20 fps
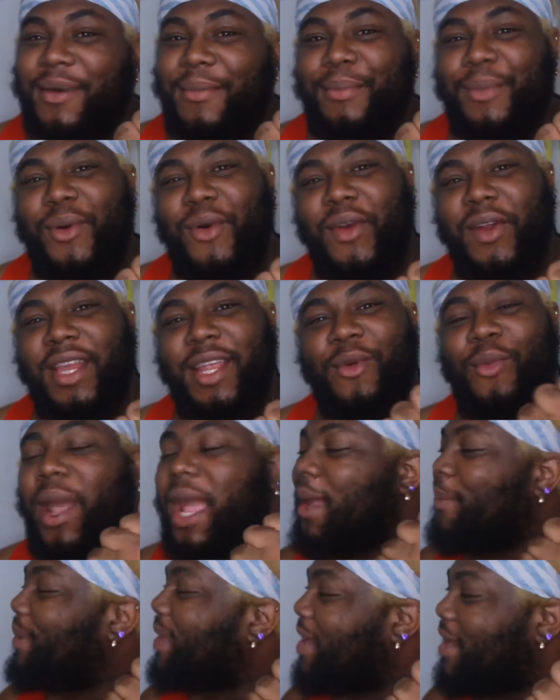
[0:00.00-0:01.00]
the morning.
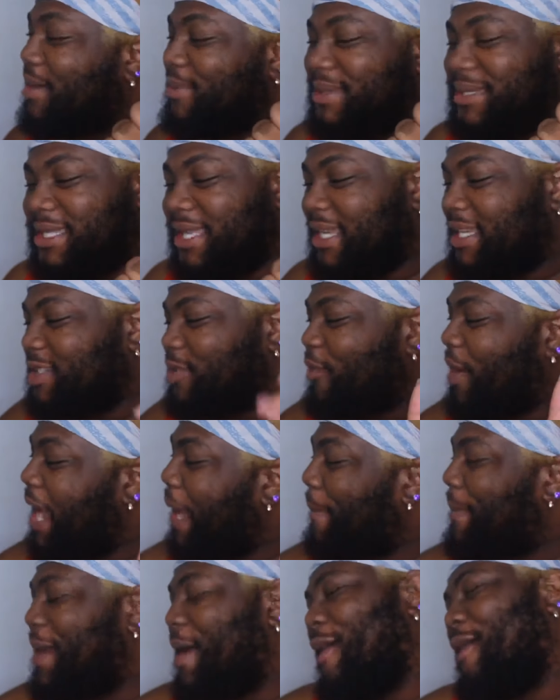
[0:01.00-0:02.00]
Wake me up, sis.
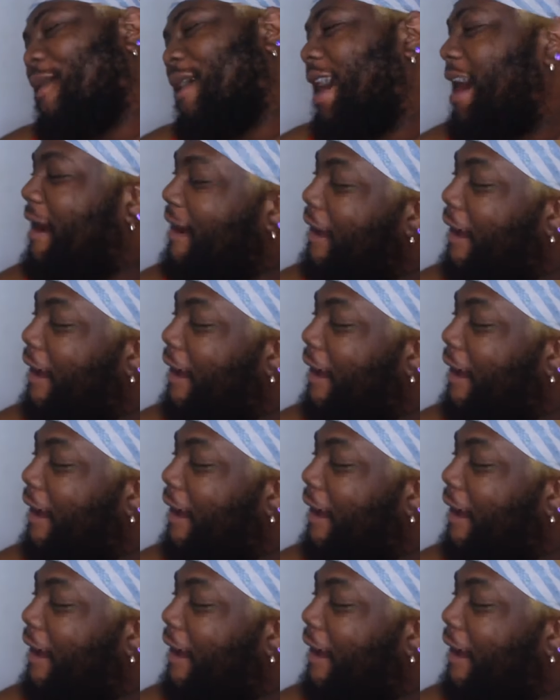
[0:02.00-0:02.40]
Wake me up.